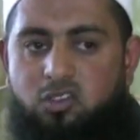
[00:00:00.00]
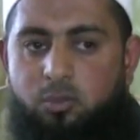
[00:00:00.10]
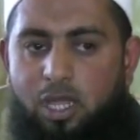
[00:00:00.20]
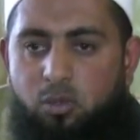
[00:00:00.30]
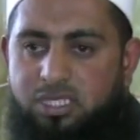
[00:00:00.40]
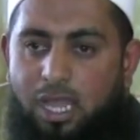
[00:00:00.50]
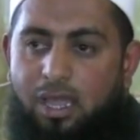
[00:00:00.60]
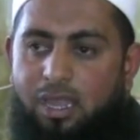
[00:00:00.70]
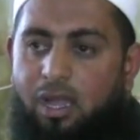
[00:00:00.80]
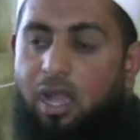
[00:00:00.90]
subhanahu wa
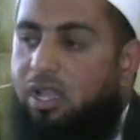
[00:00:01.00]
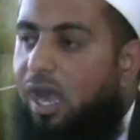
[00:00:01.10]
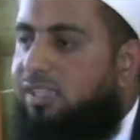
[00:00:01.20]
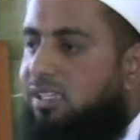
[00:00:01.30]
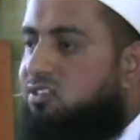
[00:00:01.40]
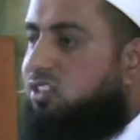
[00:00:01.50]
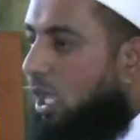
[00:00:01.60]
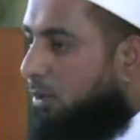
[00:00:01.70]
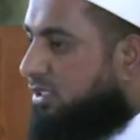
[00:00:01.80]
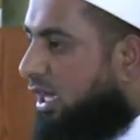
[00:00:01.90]
ta'ala, a guidance in
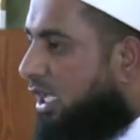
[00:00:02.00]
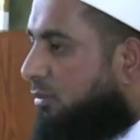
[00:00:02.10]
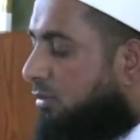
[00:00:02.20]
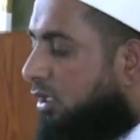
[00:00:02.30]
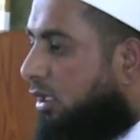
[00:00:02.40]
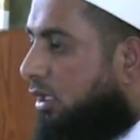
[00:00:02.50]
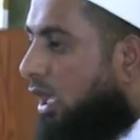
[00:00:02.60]
our time.